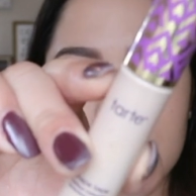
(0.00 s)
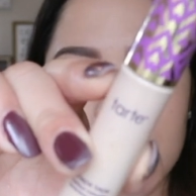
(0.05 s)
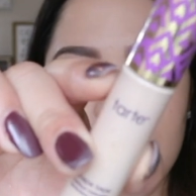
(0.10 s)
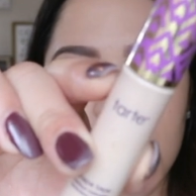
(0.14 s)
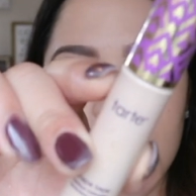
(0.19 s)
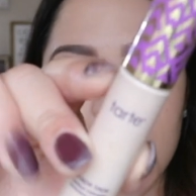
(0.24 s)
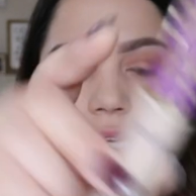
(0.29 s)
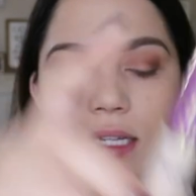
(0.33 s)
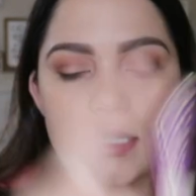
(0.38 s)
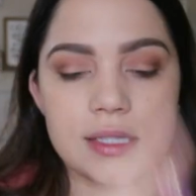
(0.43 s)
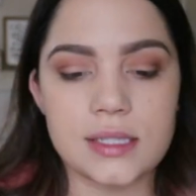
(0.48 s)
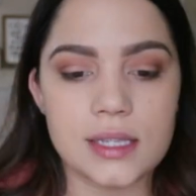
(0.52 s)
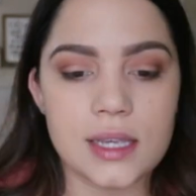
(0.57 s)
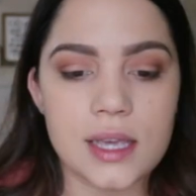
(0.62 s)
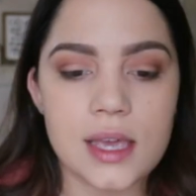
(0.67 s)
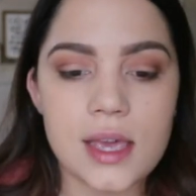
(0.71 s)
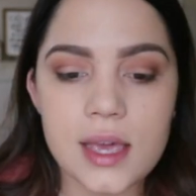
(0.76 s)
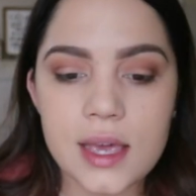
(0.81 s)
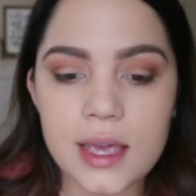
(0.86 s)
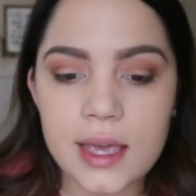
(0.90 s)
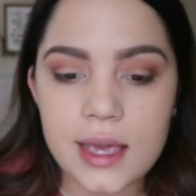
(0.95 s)
Sand
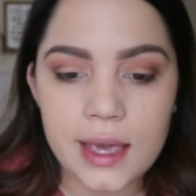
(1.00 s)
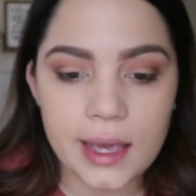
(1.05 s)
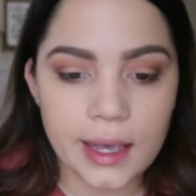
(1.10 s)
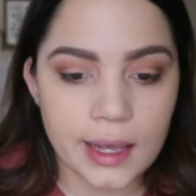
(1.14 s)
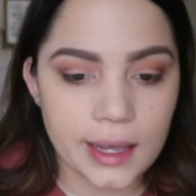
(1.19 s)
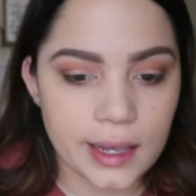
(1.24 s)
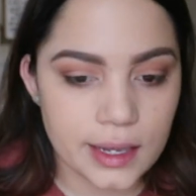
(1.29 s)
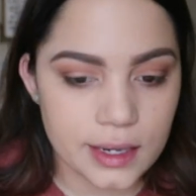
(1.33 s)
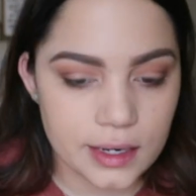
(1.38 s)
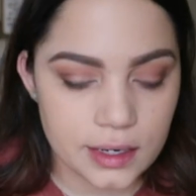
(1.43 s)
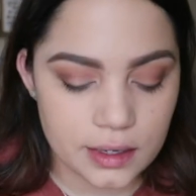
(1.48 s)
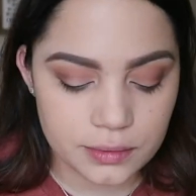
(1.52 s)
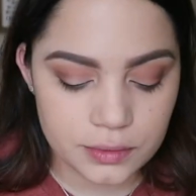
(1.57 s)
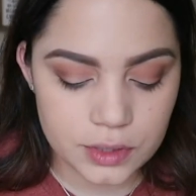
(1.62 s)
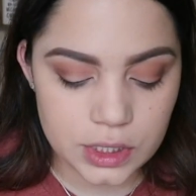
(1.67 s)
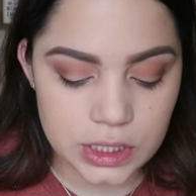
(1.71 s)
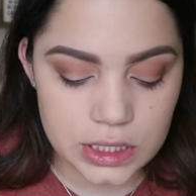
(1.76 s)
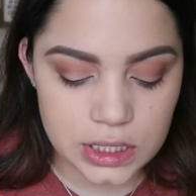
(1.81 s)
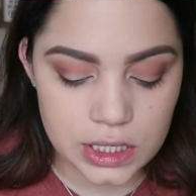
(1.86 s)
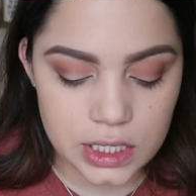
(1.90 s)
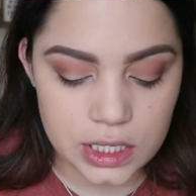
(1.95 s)
and I'm
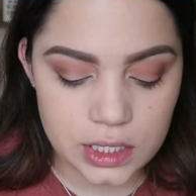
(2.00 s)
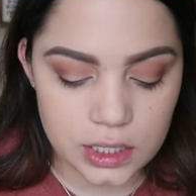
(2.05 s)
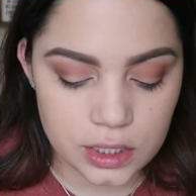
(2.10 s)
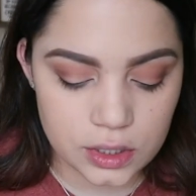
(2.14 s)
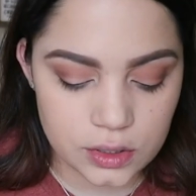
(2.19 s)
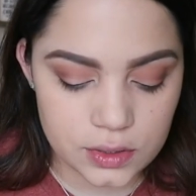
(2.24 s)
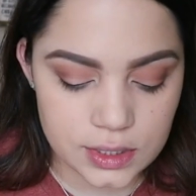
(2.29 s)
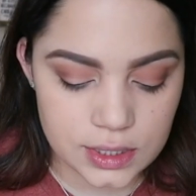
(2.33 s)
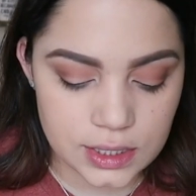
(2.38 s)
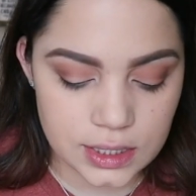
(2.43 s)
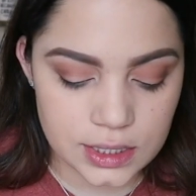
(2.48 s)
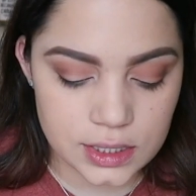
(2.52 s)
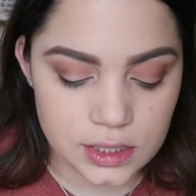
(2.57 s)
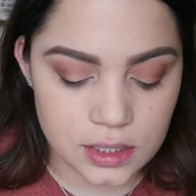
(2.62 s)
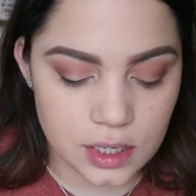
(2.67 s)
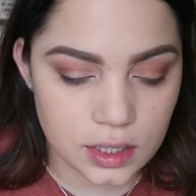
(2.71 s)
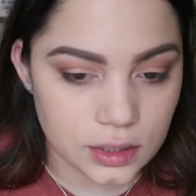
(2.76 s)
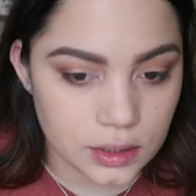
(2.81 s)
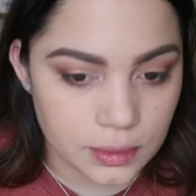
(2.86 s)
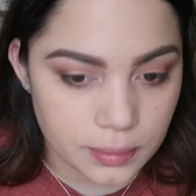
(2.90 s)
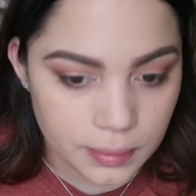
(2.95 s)
just going to use this
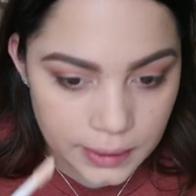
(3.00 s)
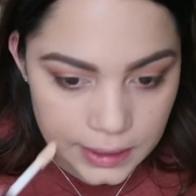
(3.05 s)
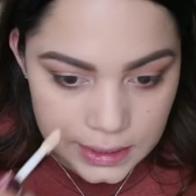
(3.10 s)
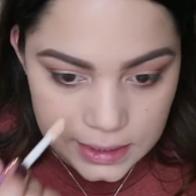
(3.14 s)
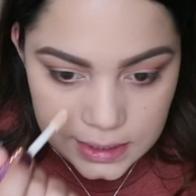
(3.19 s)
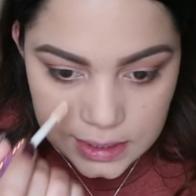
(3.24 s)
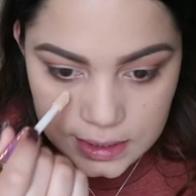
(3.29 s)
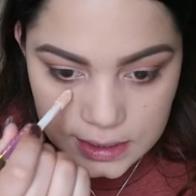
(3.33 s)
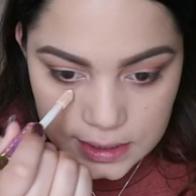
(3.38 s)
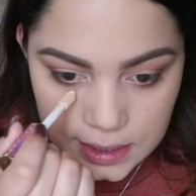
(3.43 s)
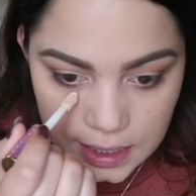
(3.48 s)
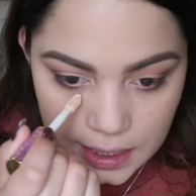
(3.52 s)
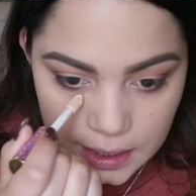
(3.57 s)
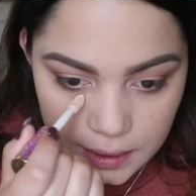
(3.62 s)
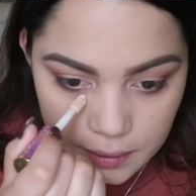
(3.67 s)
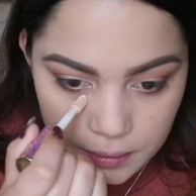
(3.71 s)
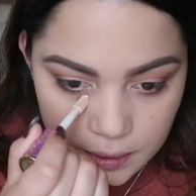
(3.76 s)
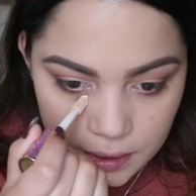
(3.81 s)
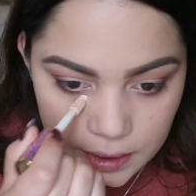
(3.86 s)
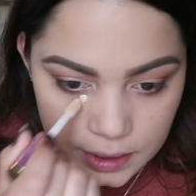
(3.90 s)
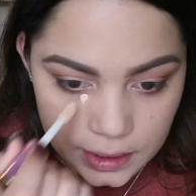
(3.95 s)
on the places that I
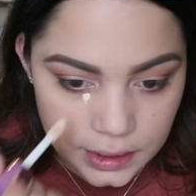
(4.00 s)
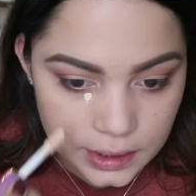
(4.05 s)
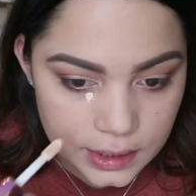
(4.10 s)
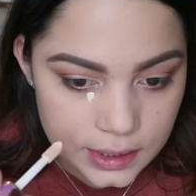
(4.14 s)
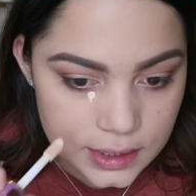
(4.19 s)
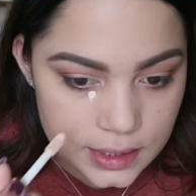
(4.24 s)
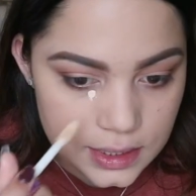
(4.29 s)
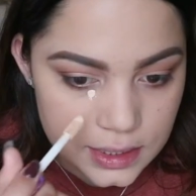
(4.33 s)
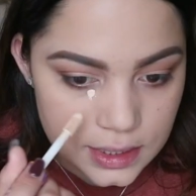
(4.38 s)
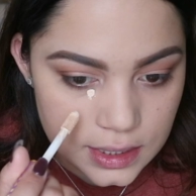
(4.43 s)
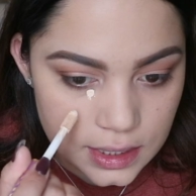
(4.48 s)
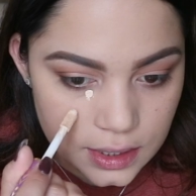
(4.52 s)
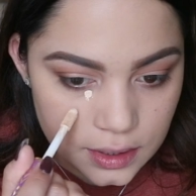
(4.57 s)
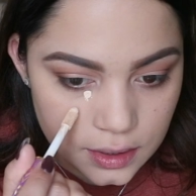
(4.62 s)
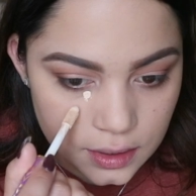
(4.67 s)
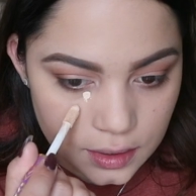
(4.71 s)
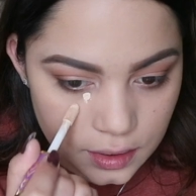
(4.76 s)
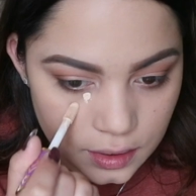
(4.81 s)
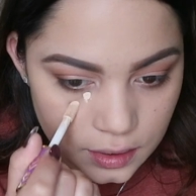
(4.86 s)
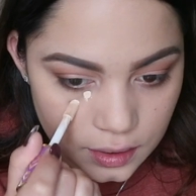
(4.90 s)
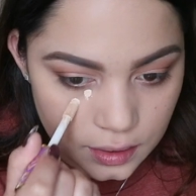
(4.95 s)
want to
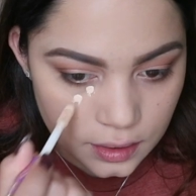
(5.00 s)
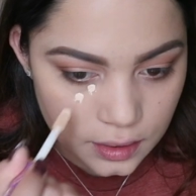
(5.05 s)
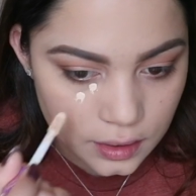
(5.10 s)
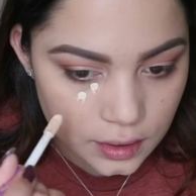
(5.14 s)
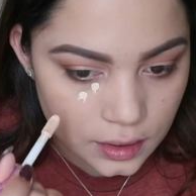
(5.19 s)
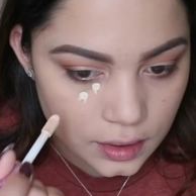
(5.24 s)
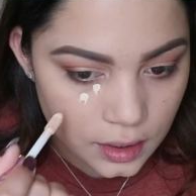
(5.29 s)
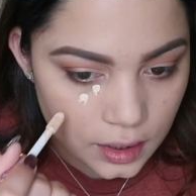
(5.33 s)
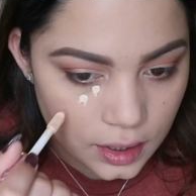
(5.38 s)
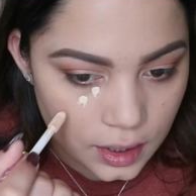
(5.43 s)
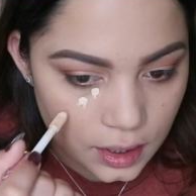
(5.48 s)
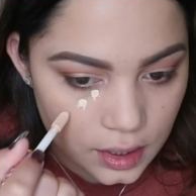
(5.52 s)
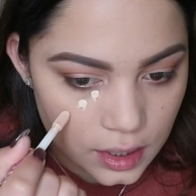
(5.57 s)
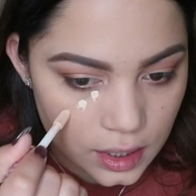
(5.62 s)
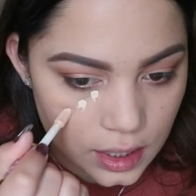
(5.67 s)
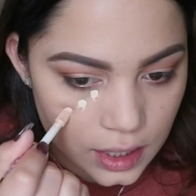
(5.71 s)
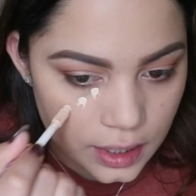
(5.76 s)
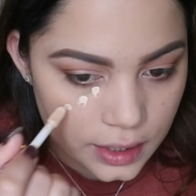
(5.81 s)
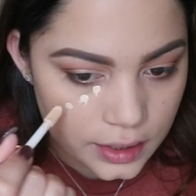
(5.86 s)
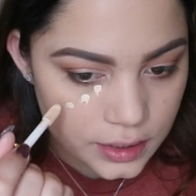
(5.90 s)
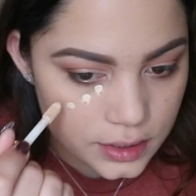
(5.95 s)
conceal
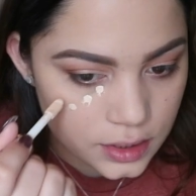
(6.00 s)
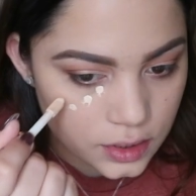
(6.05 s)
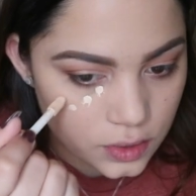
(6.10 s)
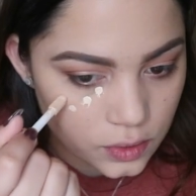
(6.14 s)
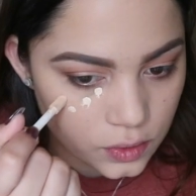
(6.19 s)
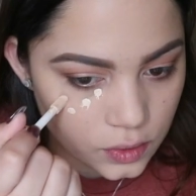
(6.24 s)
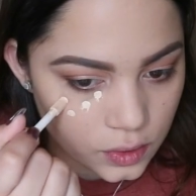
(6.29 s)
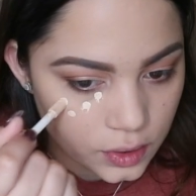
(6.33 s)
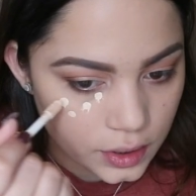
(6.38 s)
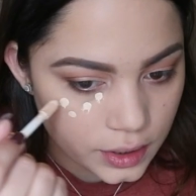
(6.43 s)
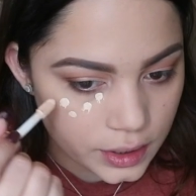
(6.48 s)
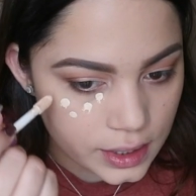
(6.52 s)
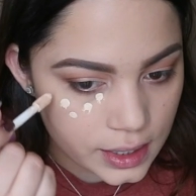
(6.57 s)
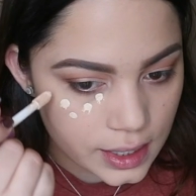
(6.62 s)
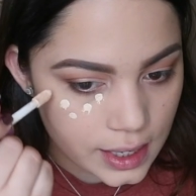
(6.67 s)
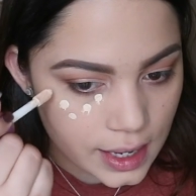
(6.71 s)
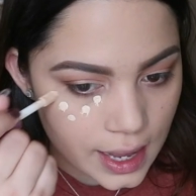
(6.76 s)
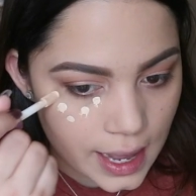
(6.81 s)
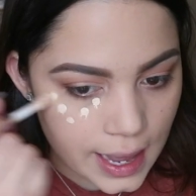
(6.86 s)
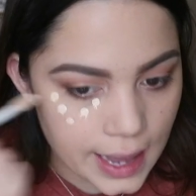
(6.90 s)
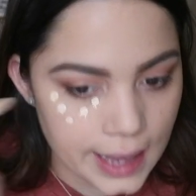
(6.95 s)
and or
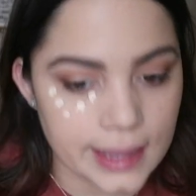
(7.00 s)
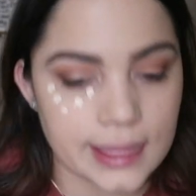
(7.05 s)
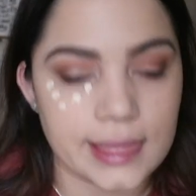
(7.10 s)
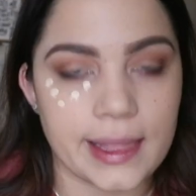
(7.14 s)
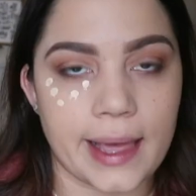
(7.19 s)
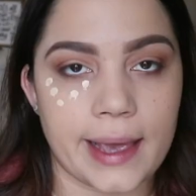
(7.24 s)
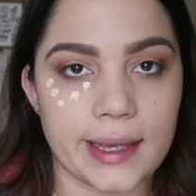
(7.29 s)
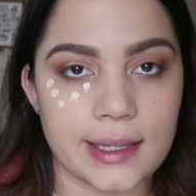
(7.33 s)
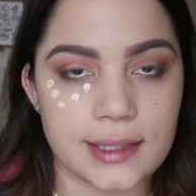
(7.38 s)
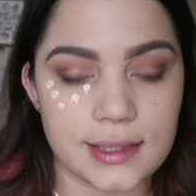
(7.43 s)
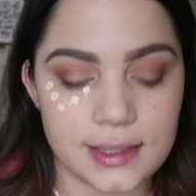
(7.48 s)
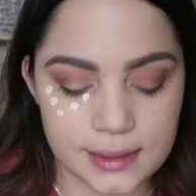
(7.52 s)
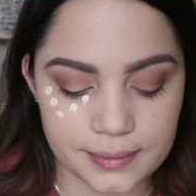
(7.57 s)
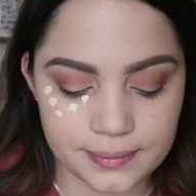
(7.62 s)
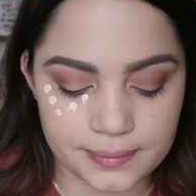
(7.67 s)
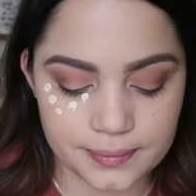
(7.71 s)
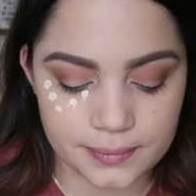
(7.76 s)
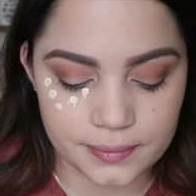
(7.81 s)
highlight.